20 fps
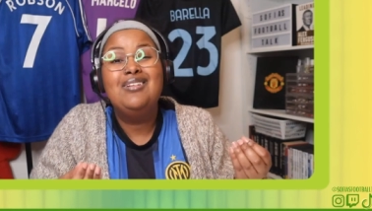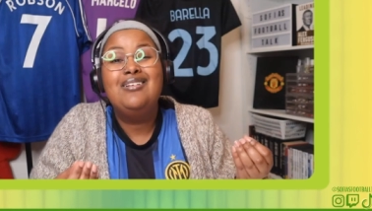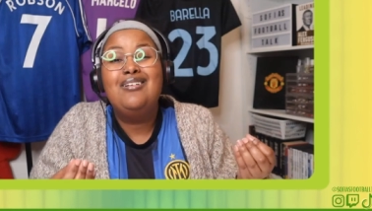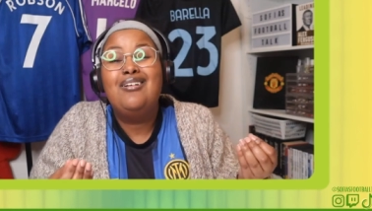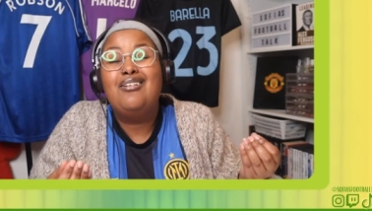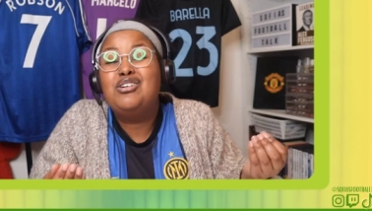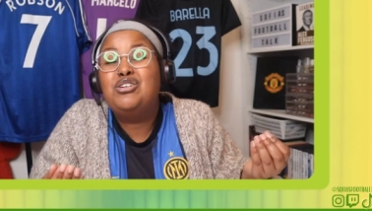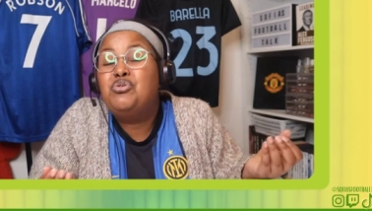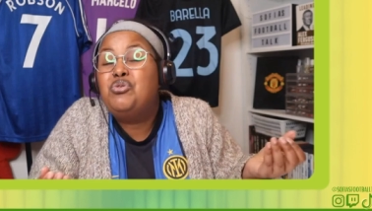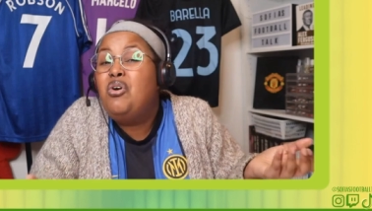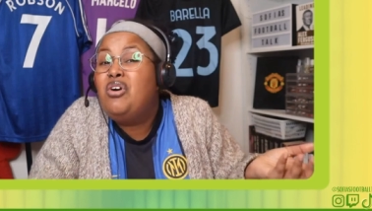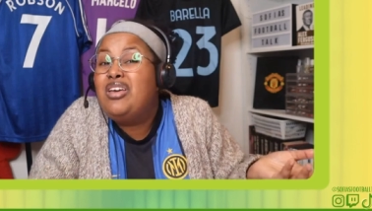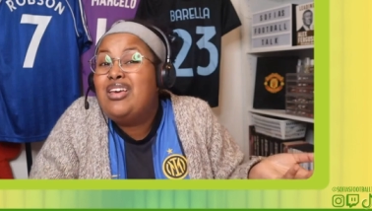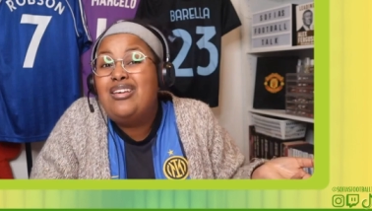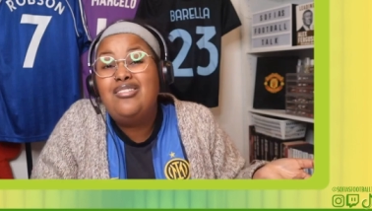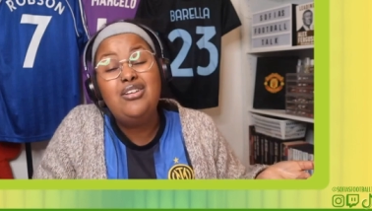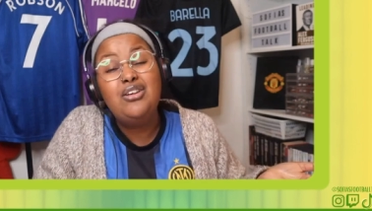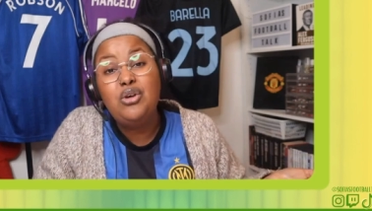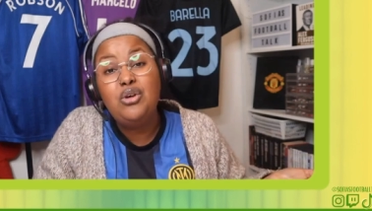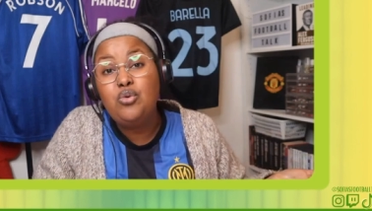a draw
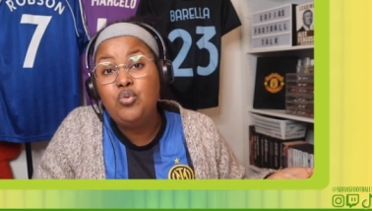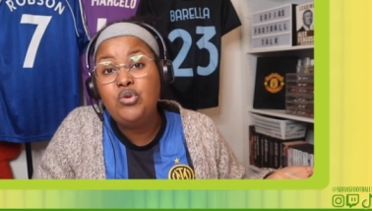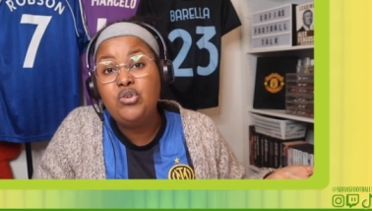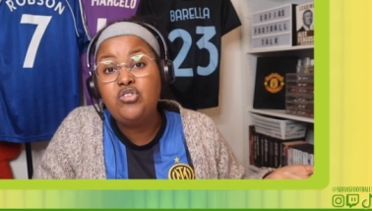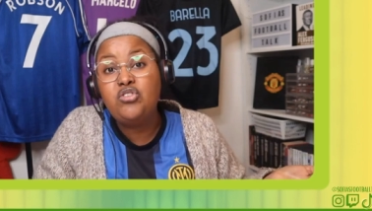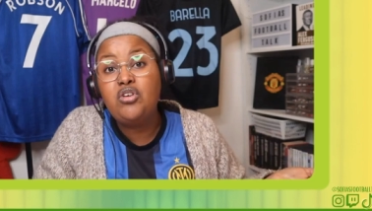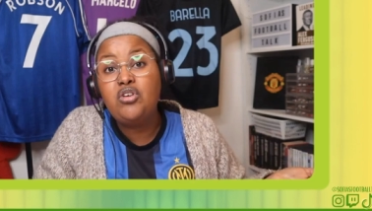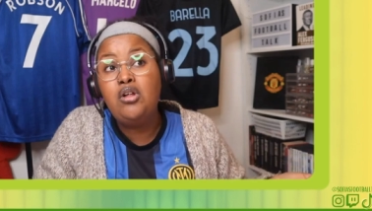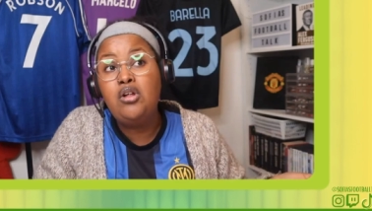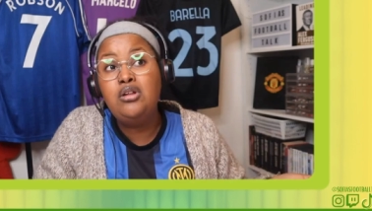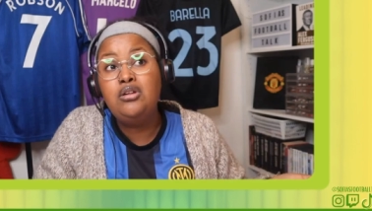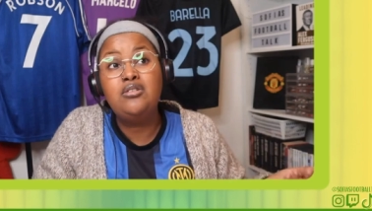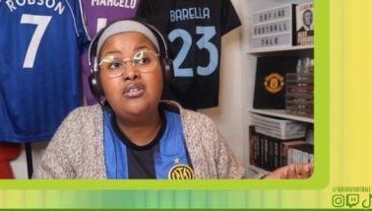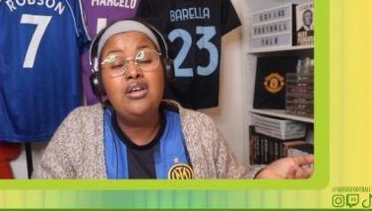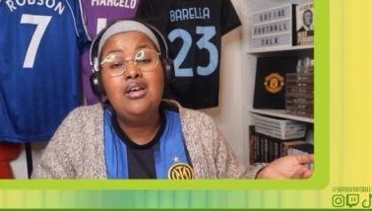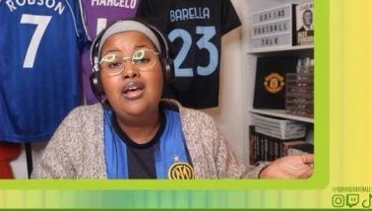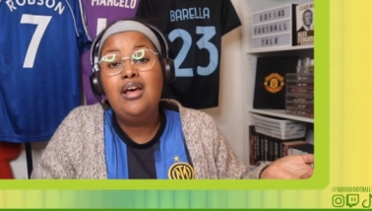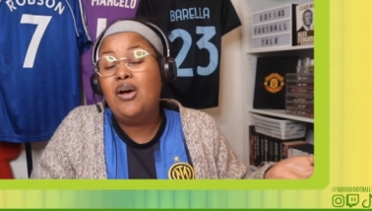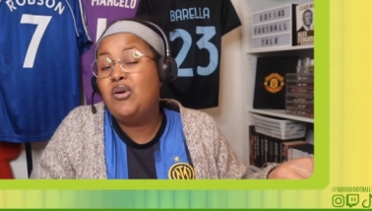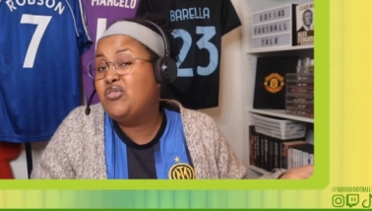is a good result.
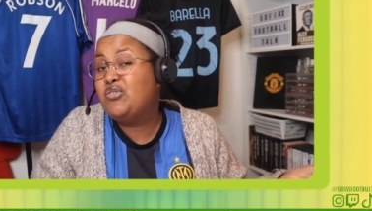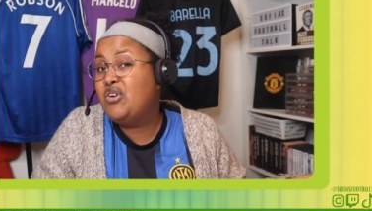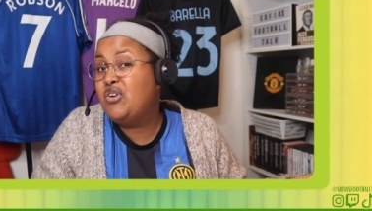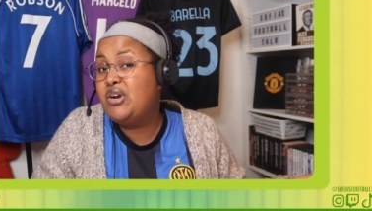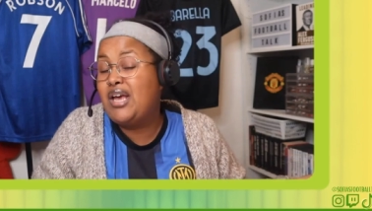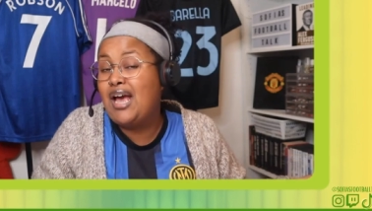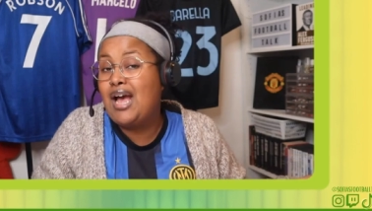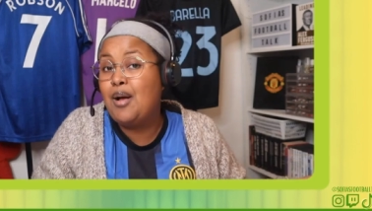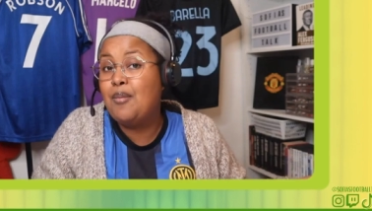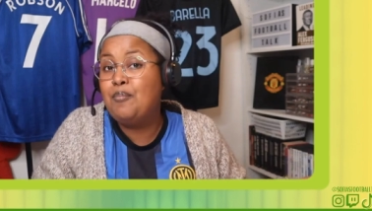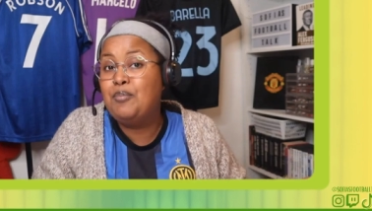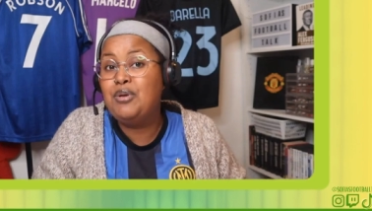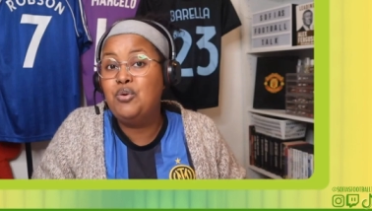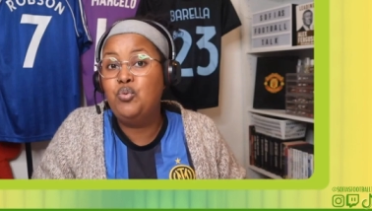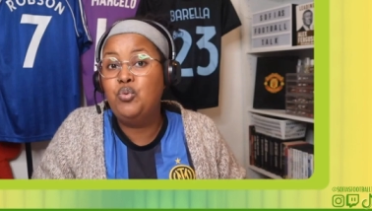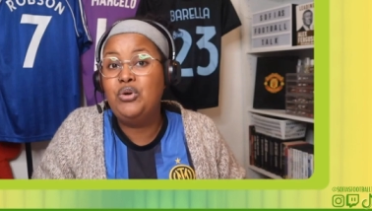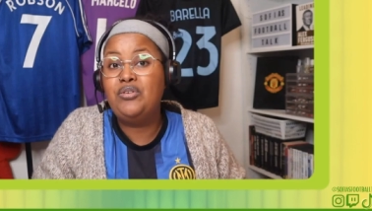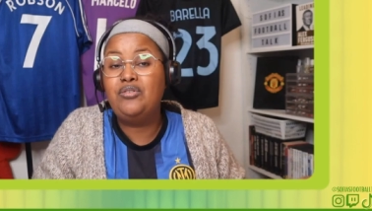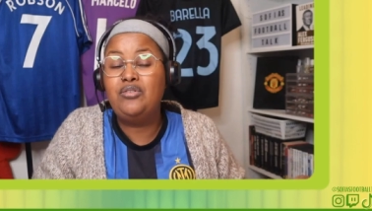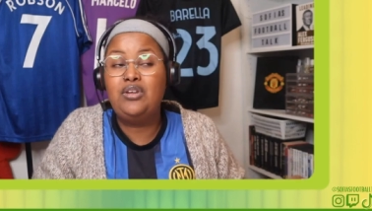I was very happy
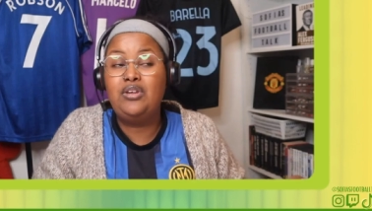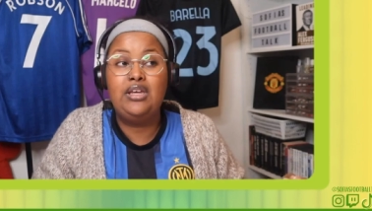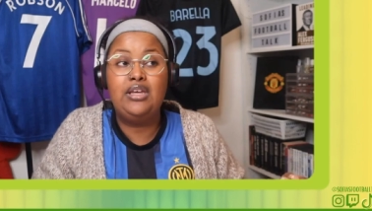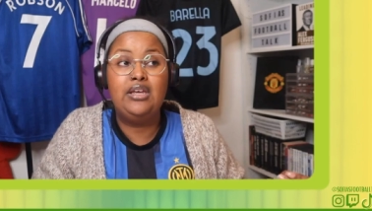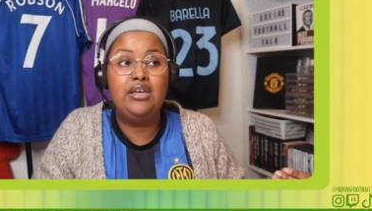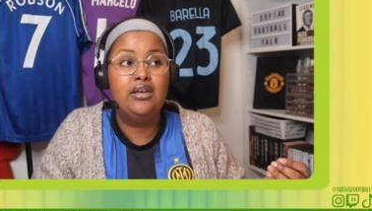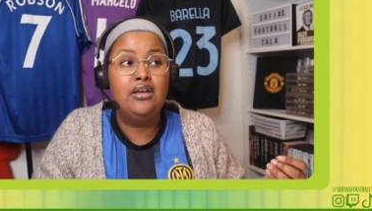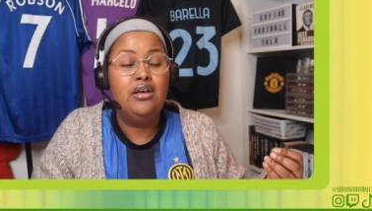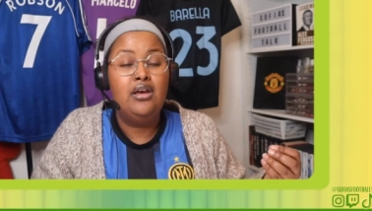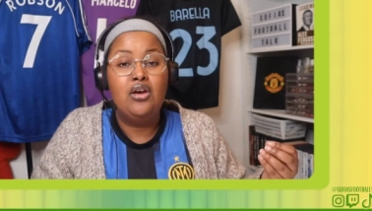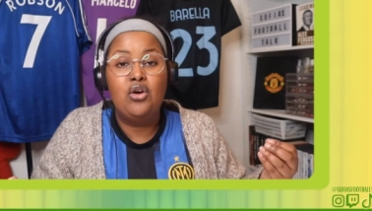with the